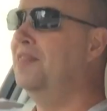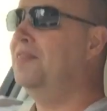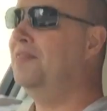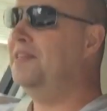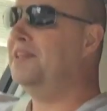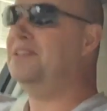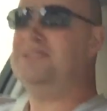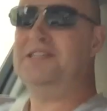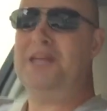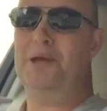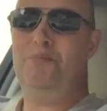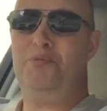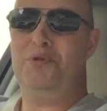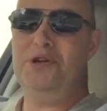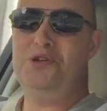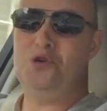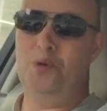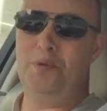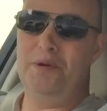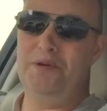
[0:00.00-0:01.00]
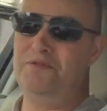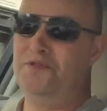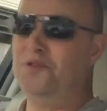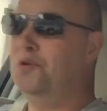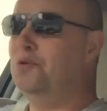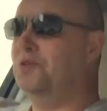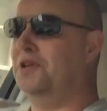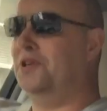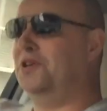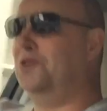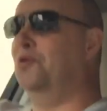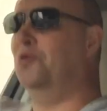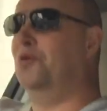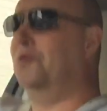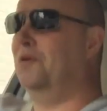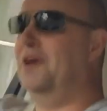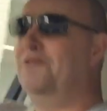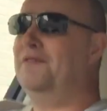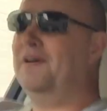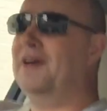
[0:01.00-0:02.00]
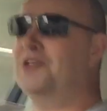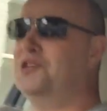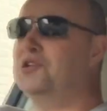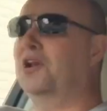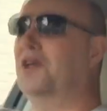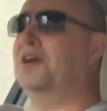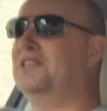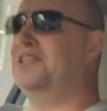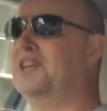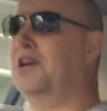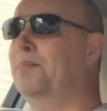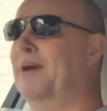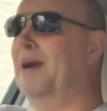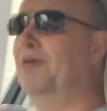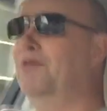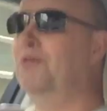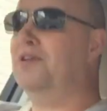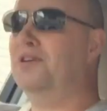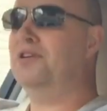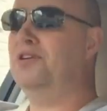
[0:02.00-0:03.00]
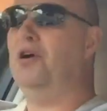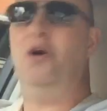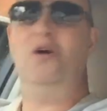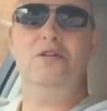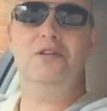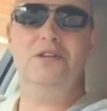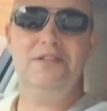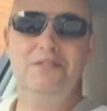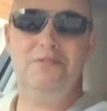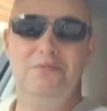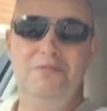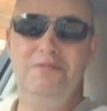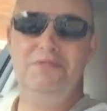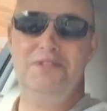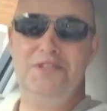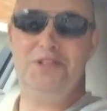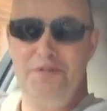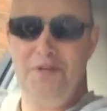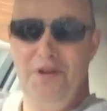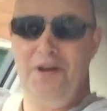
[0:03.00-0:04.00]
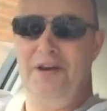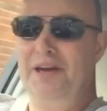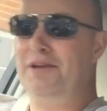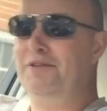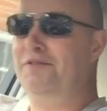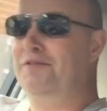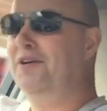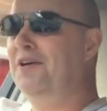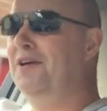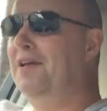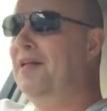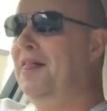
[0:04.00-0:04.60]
this temporary drop in fuel that you're evangelising about can't survive,